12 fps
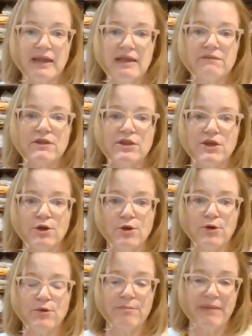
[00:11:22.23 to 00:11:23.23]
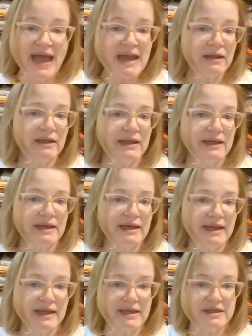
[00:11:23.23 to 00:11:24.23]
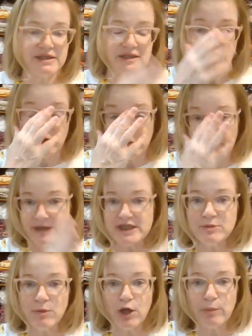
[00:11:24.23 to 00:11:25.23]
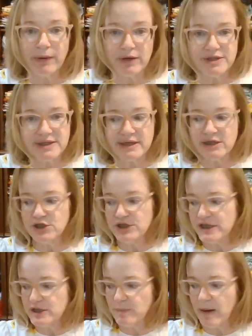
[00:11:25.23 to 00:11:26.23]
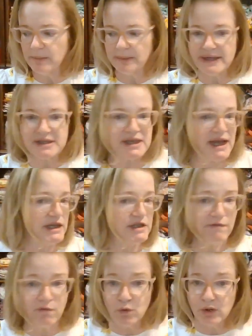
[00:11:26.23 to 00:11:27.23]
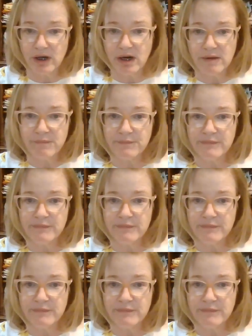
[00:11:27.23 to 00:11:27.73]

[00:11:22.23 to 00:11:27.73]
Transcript: Even though Madeline is a very small person, she's probably a size 4,